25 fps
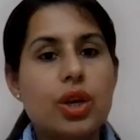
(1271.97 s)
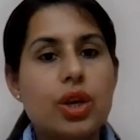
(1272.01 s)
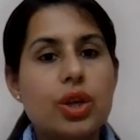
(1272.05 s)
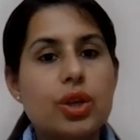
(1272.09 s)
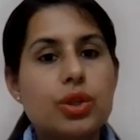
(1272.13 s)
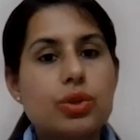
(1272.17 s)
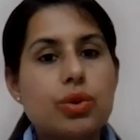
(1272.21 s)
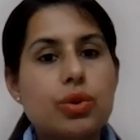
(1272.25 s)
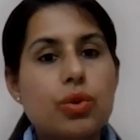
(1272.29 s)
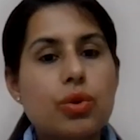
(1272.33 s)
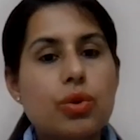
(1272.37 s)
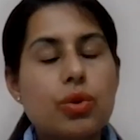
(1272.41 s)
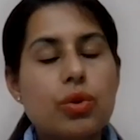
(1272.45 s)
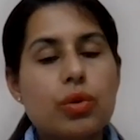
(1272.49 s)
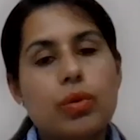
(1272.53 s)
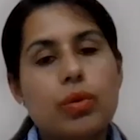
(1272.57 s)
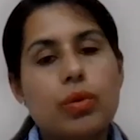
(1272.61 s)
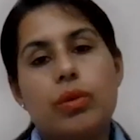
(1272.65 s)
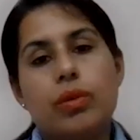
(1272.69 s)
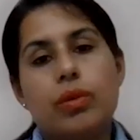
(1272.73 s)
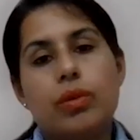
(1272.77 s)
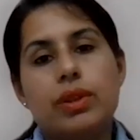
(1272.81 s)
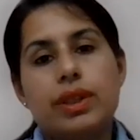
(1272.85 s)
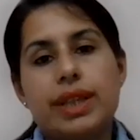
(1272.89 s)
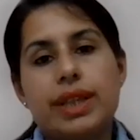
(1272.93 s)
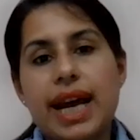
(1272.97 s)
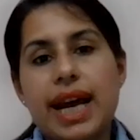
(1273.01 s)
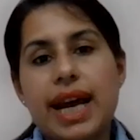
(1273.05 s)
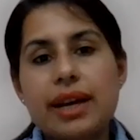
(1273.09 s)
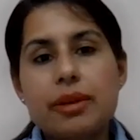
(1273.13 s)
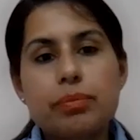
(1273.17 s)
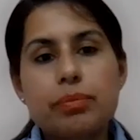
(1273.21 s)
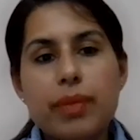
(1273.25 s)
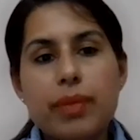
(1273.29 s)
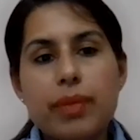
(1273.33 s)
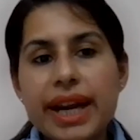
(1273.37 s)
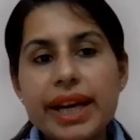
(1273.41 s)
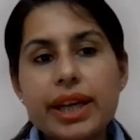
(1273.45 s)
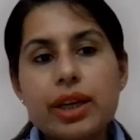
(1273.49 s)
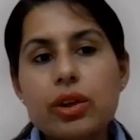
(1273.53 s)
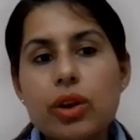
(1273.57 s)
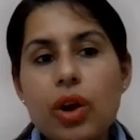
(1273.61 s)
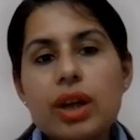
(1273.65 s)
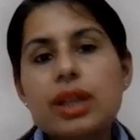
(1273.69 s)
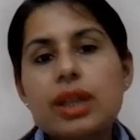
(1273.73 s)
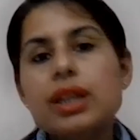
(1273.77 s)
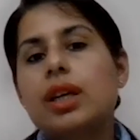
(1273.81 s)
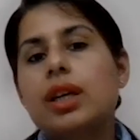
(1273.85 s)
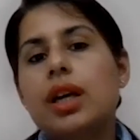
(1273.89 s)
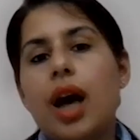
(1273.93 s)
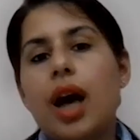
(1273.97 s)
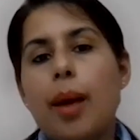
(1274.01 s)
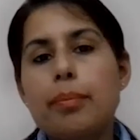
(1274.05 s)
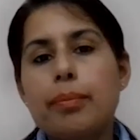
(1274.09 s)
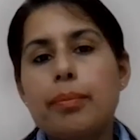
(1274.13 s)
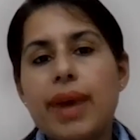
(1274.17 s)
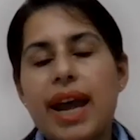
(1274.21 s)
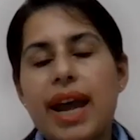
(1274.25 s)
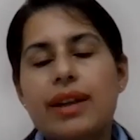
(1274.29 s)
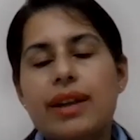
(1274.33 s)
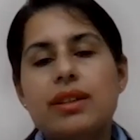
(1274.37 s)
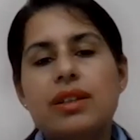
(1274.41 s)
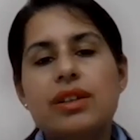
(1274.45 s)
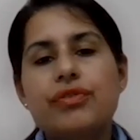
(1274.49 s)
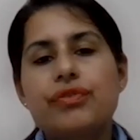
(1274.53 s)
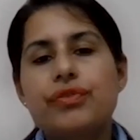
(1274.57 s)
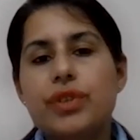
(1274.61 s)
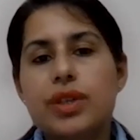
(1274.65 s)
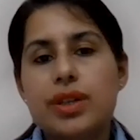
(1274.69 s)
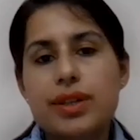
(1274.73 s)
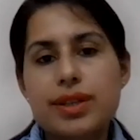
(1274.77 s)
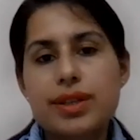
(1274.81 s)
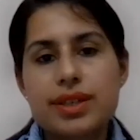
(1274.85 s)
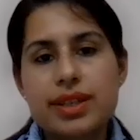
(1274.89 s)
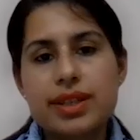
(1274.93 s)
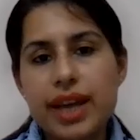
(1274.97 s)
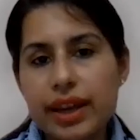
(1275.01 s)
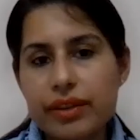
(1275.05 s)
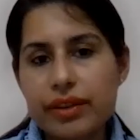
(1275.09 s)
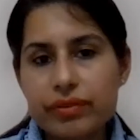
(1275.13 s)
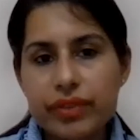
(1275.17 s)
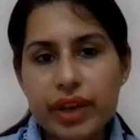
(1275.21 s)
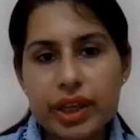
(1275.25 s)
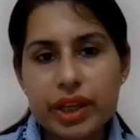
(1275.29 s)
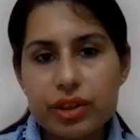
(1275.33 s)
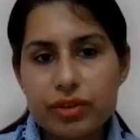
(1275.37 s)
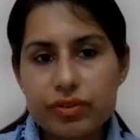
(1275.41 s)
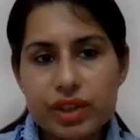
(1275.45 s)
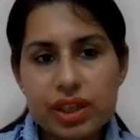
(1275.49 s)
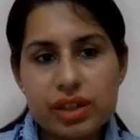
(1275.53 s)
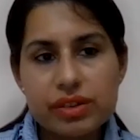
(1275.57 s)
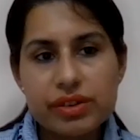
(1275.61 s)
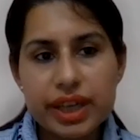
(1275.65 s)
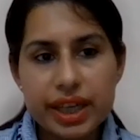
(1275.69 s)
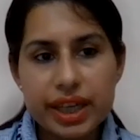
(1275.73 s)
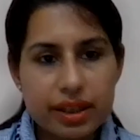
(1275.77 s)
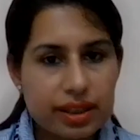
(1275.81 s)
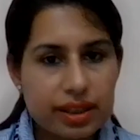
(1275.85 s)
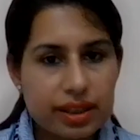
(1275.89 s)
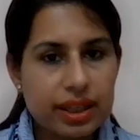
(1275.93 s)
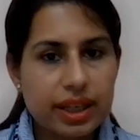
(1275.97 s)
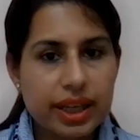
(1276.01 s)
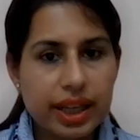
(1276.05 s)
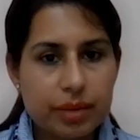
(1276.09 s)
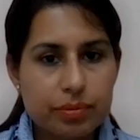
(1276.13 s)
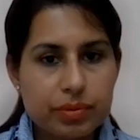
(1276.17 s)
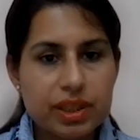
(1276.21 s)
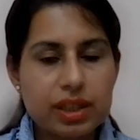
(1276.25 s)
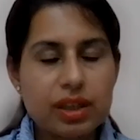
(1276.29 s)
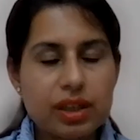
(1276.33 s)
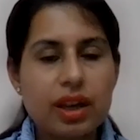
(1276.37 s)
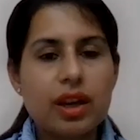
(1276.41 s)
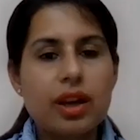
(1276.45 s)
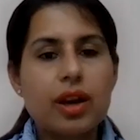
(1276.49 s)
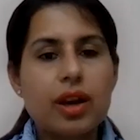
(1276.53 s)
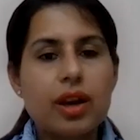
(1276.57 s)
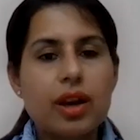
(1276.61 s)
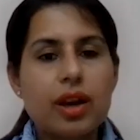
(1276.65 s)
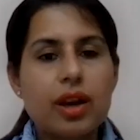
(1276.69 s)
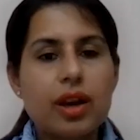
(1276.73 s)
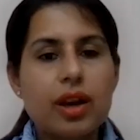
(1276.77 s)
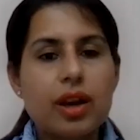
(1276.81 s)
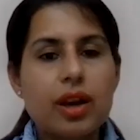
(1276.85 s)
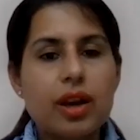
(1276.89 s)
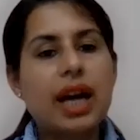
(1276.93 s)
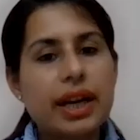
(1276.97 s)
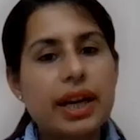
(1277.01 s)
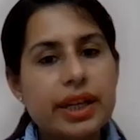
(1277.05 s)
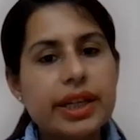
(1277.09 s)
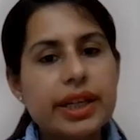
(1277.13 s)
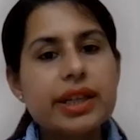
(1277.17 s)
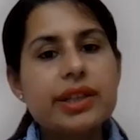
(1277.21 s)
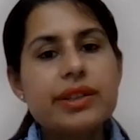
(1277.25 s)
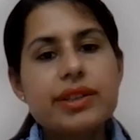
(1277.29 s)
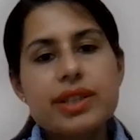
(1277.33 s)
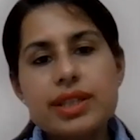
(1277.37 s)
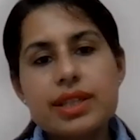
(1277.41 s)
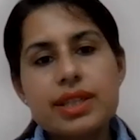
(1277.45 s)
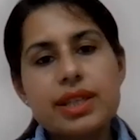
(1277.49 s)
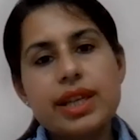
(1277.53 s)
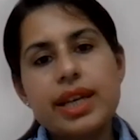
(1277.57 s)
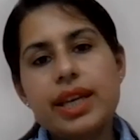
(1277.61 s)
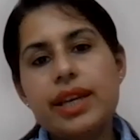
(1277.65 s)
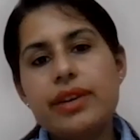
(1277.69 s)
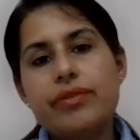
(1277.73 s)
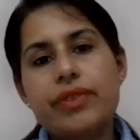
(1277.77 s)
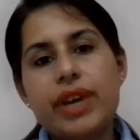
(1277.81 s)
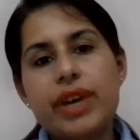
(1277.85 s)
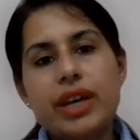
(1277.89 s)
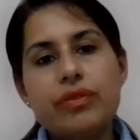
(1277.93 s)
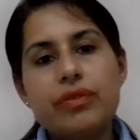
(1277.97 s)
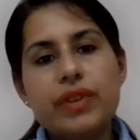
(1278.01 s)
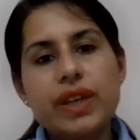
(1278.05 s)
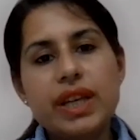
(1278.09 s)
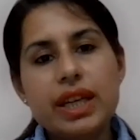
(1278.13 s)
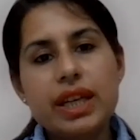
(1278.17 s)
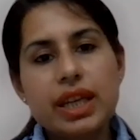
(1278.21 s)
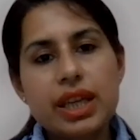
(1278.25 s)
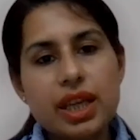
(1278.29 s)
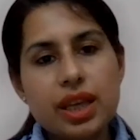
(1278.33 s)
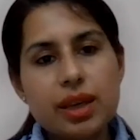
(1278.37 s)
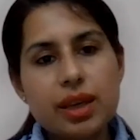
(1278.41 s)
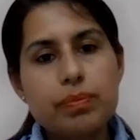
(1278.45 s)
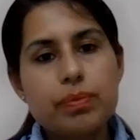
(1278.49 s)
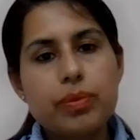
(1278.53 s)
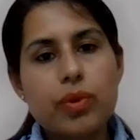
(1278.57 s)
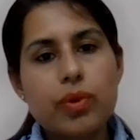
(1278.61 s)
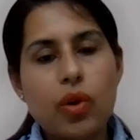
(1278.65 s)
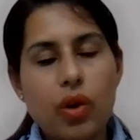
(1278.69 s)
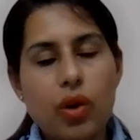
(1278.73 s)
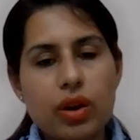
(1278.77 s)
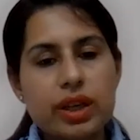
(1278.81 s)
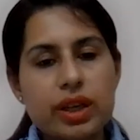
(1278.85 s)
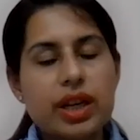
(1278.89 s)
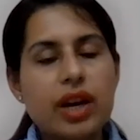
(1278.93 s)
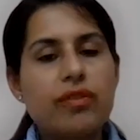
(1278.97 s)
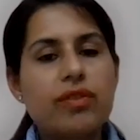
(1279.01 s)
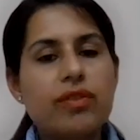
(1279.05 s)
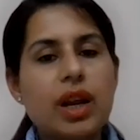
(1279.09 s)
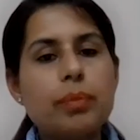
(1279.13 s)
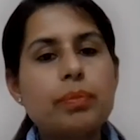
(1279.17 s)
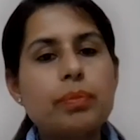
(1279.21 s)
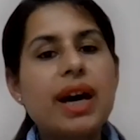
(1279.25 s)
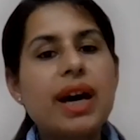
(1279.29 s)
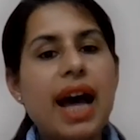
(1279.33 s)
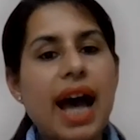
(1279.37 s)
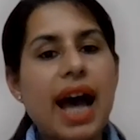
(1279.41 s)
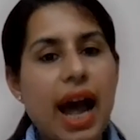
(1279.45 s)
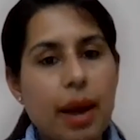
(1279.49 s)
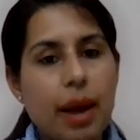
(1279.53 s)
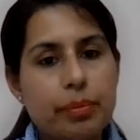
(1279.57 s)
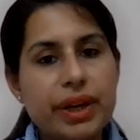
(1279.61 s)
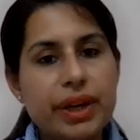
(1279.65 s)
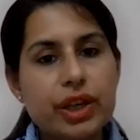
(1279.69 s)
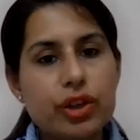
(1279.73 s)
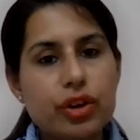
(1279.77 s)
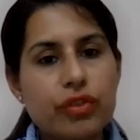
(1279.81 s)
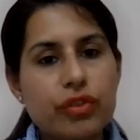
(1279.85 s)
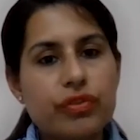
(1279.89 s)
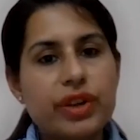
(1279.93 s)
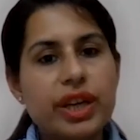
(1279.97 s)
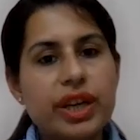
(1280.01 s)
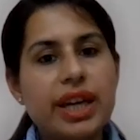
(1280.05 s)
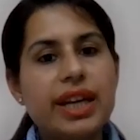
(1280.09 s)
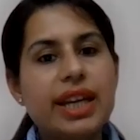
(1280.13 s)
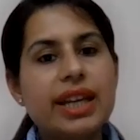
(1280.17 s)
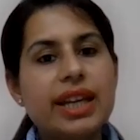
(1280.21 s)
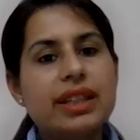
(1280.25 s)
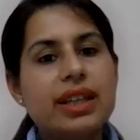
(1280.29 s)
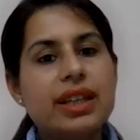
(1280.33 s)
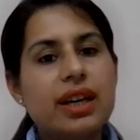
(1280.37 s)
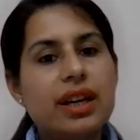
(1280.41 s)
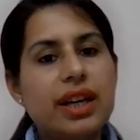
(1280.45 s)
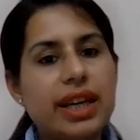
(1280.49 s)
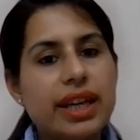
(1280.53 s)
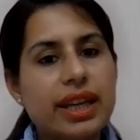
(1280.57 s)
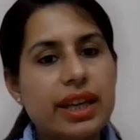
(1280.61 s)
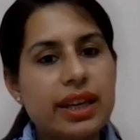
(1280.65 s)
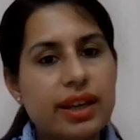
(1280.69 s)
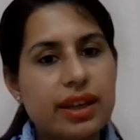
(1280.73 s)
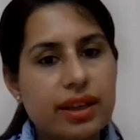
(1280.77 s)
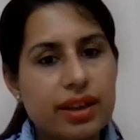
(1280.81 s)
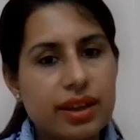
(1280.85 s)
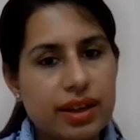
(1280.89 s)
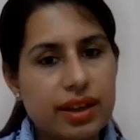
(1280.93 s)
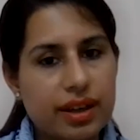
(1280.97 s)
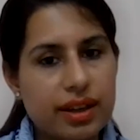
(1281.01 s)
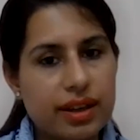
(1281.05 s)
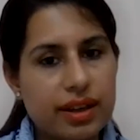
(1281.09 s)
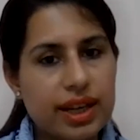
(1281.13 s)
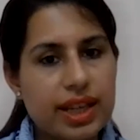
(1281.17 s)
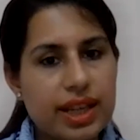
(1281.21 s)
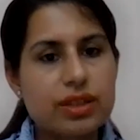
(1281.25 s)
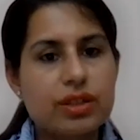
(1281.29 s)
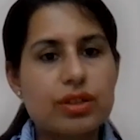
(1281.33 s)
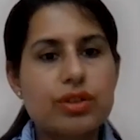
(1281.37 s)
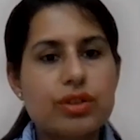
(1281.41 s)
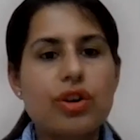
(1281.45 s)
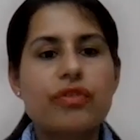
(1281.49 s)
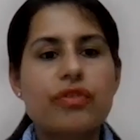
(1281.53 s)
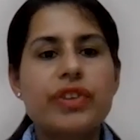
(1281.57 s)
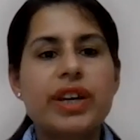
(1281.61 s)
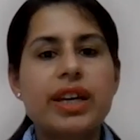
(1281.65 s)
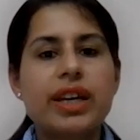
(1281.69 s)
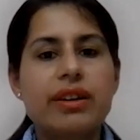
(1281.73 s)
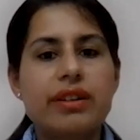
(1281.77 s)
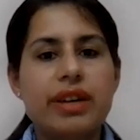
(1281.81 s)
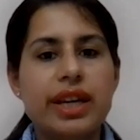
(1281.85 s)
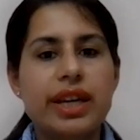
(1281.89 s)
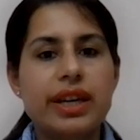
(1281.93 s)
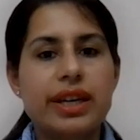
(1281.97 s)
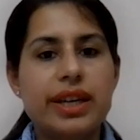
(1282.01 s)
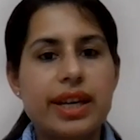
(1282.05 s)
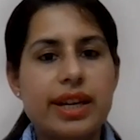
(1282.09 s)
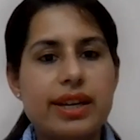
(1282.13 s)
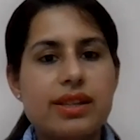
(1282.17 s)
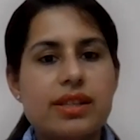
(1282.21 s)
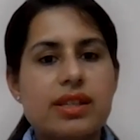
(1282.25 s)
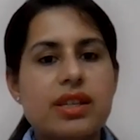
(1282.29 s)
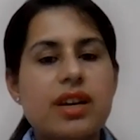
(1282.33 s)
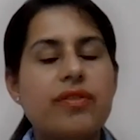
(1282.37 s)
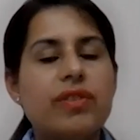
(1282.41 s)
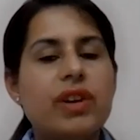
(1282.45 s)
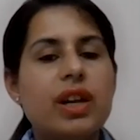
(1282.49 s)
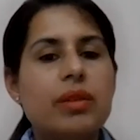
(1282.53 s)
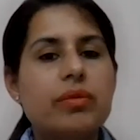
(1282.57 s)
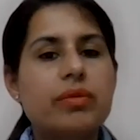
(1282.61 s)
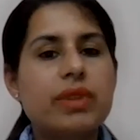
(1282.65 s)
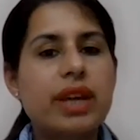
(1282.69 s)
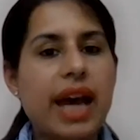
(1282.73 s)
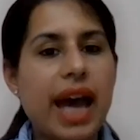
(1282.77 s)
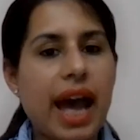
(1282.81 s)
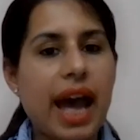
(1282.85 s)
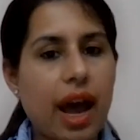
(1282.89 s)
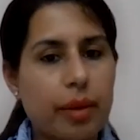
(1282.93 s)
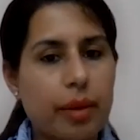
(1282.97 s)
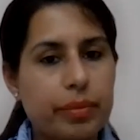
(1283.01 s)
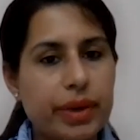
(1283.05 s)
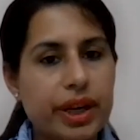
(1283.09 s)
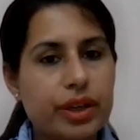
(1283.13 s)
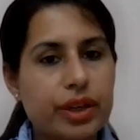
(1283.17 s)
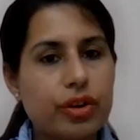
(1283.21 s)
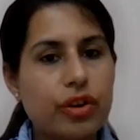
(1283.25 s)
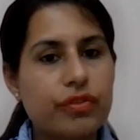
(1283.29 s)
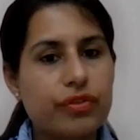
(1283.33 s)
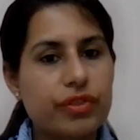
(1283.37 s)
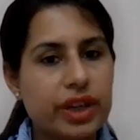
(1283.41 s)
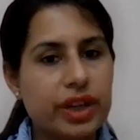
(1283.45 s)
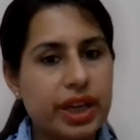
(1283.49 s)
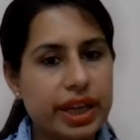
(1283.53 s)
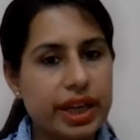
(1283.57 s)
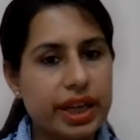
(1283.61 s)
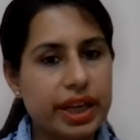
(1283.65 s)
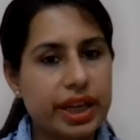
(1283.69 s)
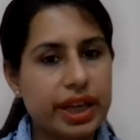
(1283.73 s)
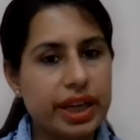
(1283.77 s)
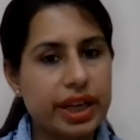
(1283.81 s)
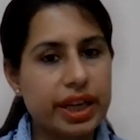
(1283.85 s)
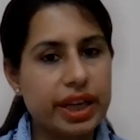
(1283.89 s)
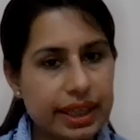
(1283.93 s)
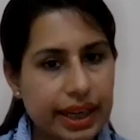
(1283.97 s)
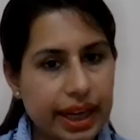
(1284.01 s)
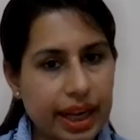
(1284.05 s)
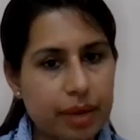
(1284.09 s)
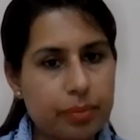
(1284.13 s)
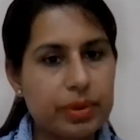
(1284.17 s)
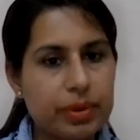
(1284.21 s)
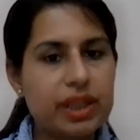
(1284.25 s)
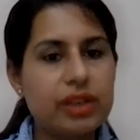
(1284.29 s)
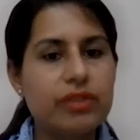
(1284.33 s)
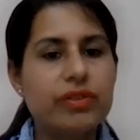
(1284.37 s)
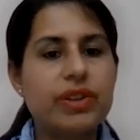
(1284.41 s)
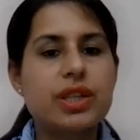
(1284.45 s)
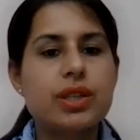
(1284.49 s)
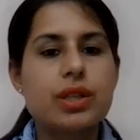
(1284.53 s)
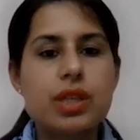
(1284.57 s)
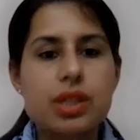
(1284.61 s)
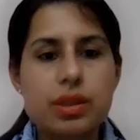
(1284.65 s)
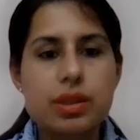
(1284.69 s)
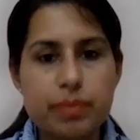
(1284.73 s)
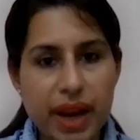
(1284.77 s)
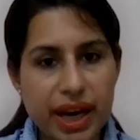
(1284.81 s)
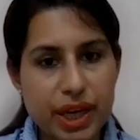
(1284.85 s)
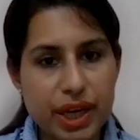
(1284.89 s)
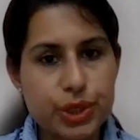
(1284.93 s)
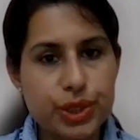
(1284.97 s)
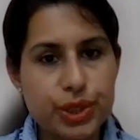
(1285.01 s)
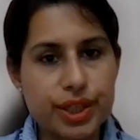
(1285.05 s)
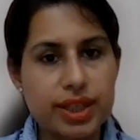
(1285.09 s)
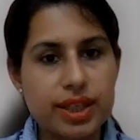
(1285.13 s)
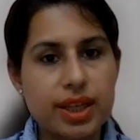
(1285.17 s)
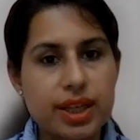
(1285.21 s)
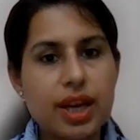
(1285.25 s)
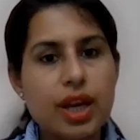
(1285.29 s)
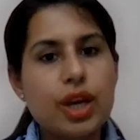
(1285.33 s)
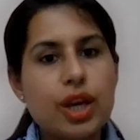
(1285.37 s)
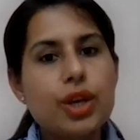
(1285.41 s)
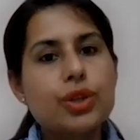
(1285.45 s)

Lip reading: So that might not come at the first time when you will read the label, but continuously when we keep on develop a habit of reading the list of ingredients, develop the habit of reading the table which is mentioned.